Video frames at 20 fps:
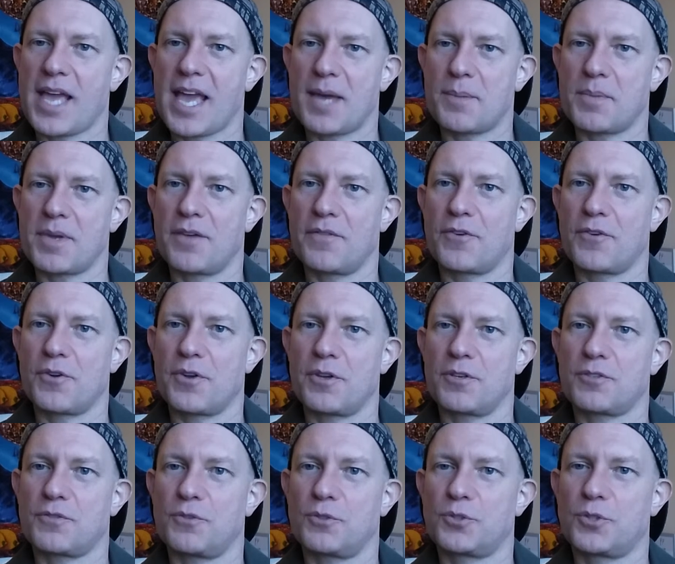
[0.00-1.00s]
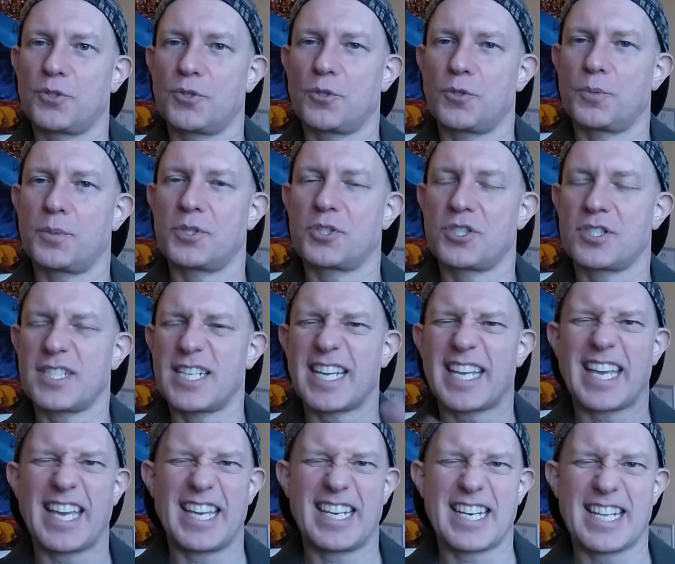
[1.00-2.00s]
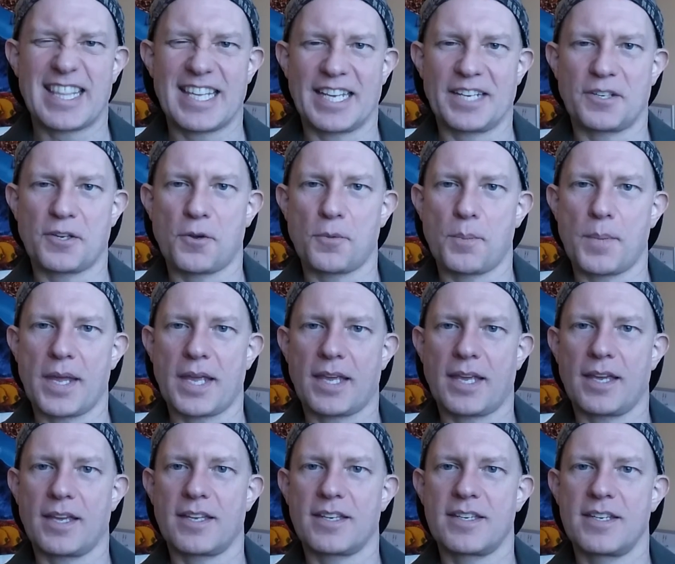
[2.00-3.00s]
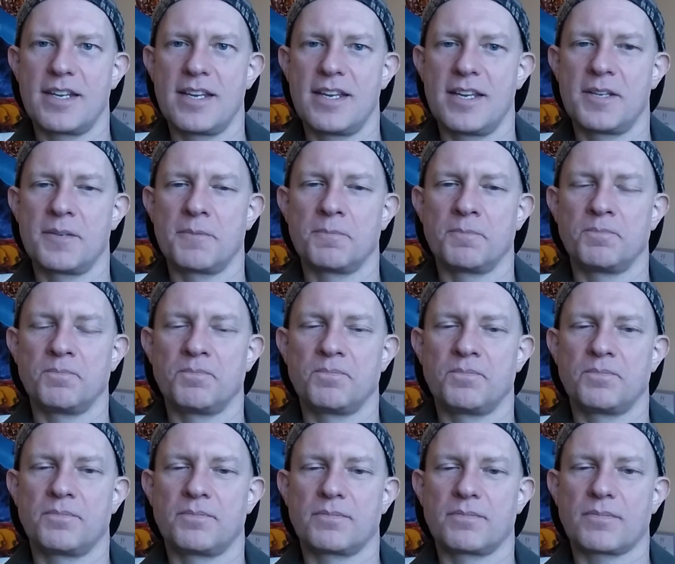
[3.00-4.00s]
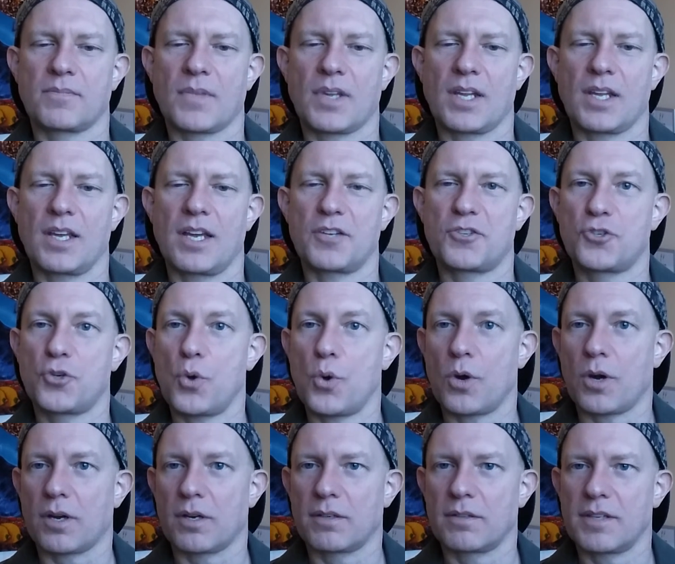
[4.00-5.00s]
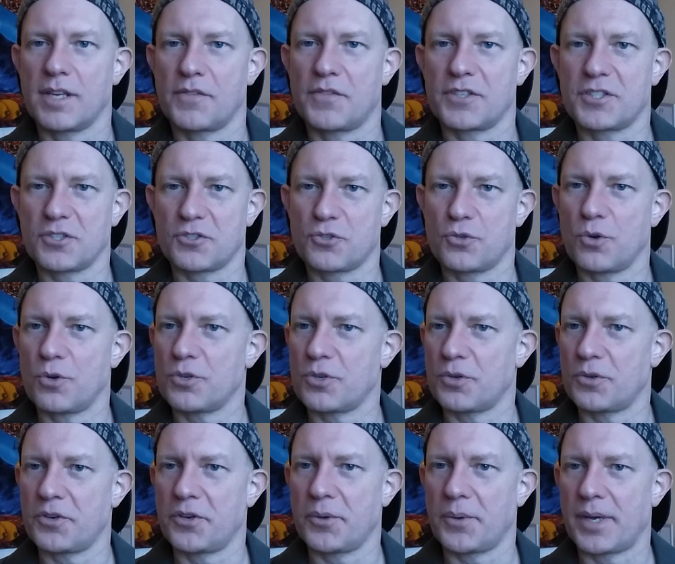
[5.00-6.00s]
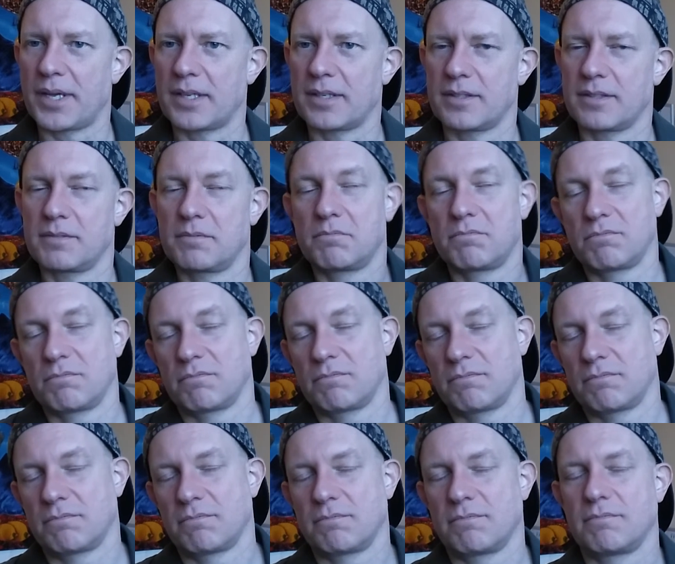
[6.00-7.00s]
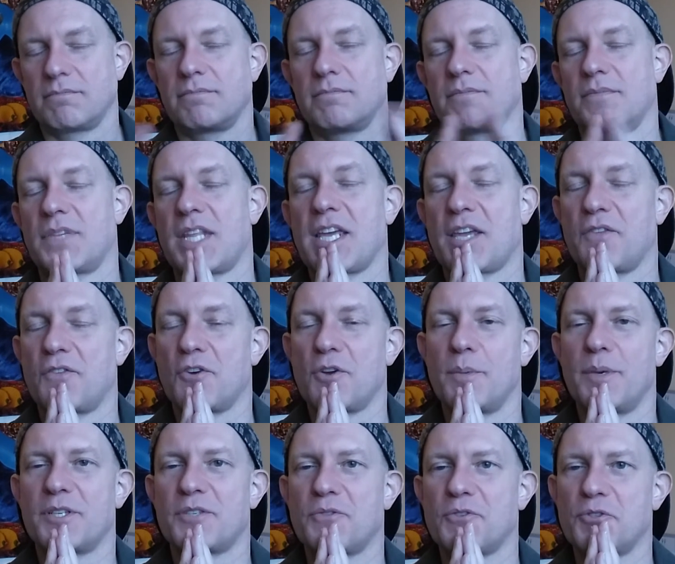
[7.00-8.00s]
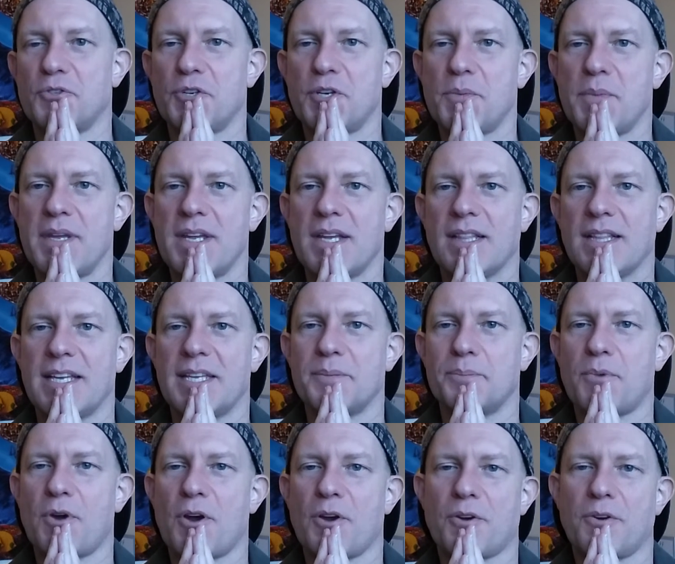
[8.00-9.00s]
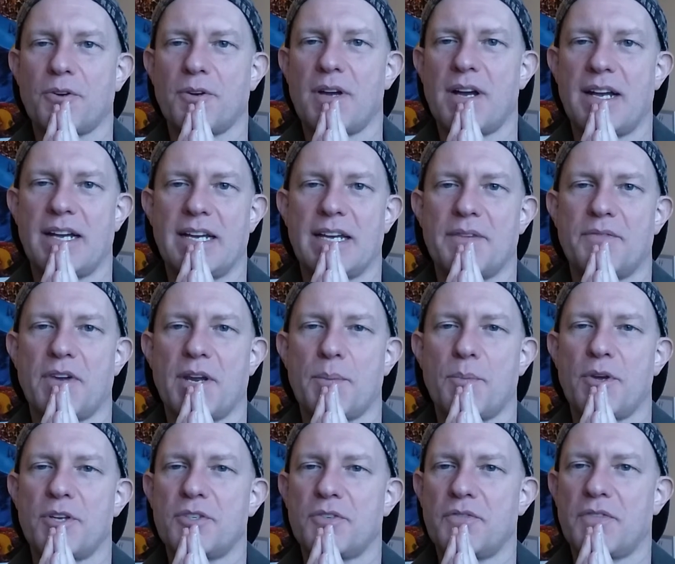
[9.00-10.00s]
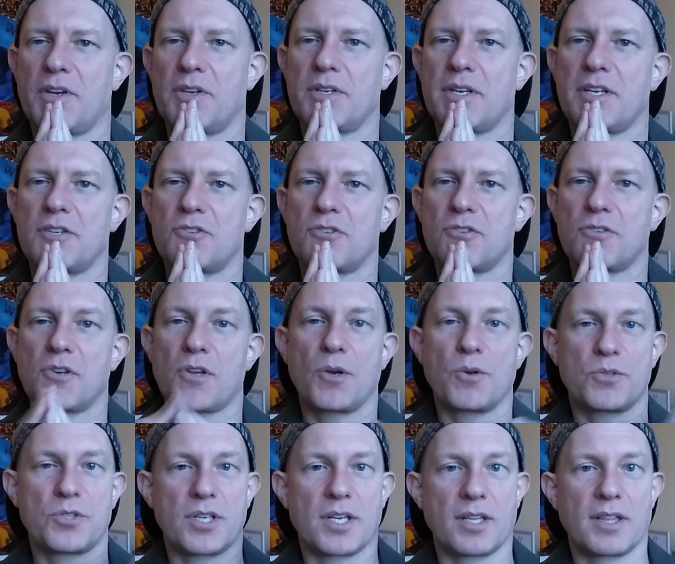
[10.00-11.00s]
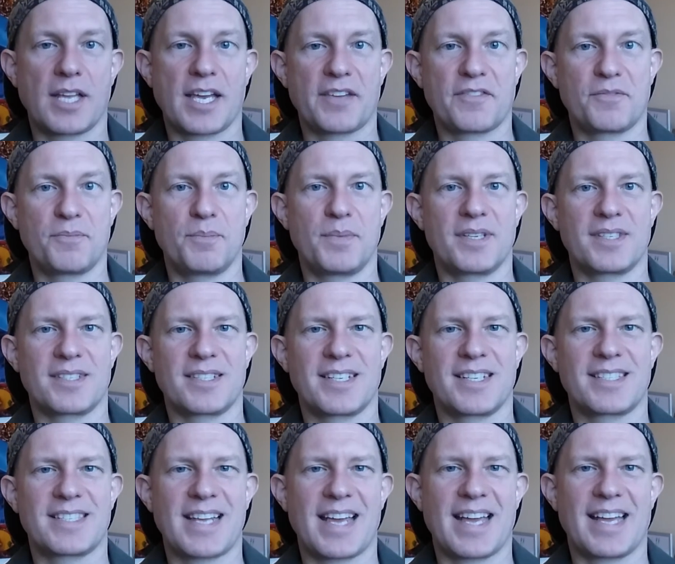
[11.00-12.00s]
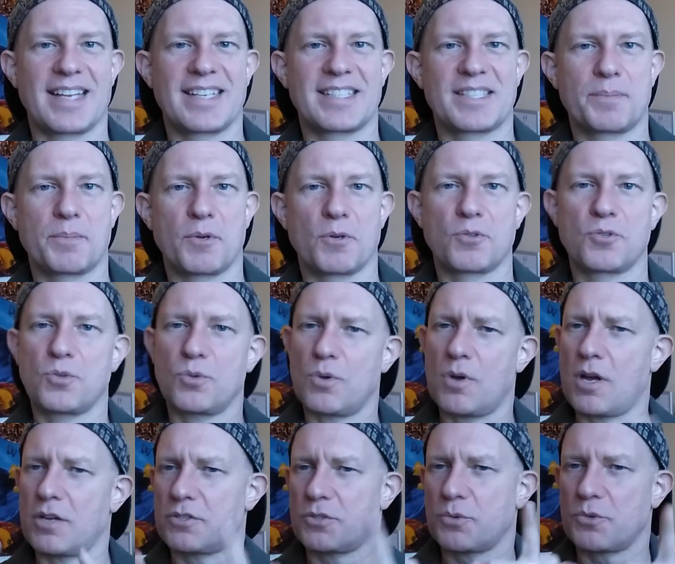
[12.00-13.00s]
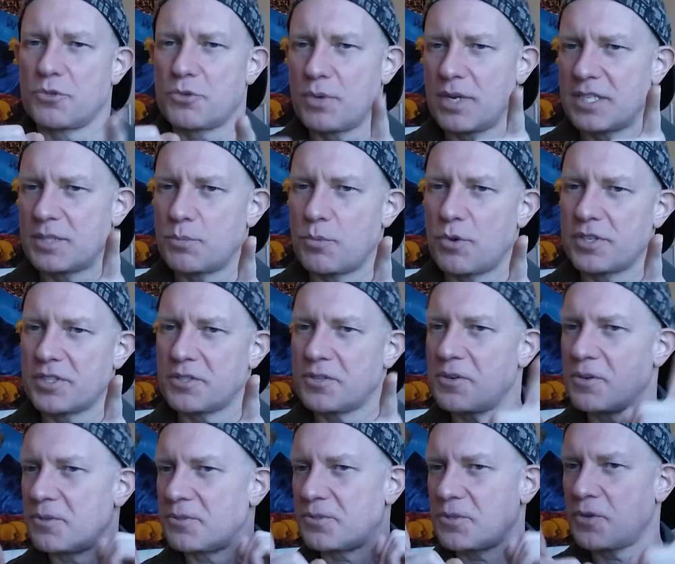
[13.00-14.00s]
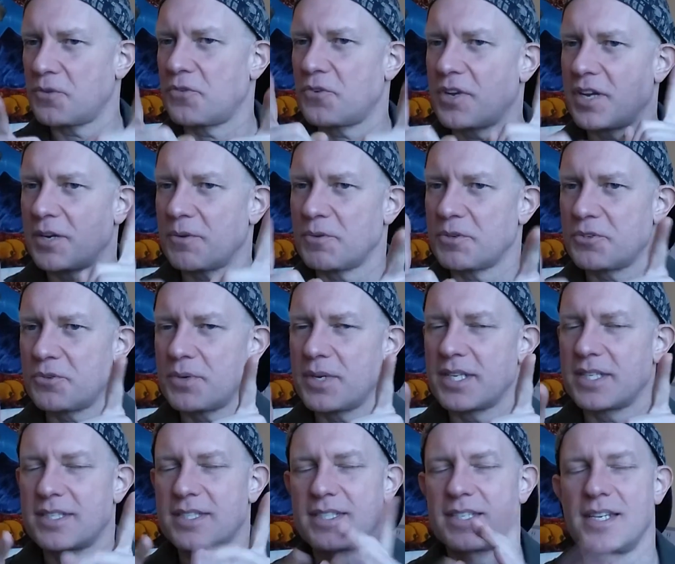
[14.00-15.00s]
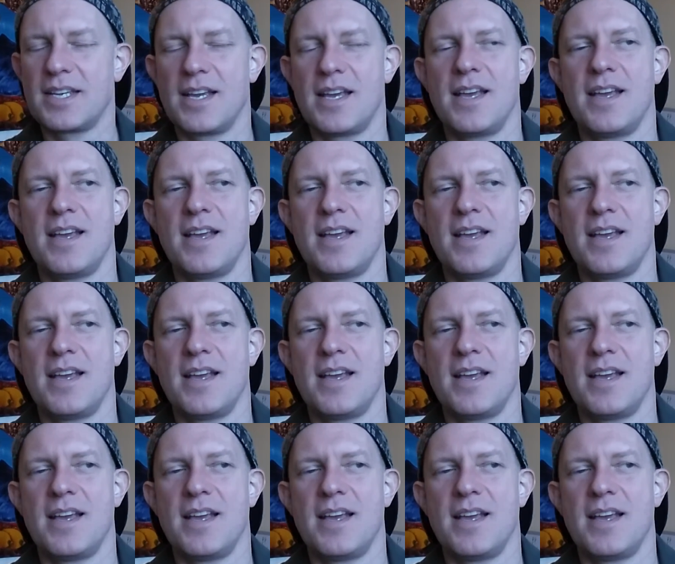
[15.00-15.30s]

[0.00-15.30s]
can be a very useful tool, but just like anything, don't make it a chore. If it's a chore, don't do it. Thank you very much for joining me, Glenn Parker, High Vibration Foundation, coaching life, business, and spiritual. Also retreats, boys and girls, don't forget retreats.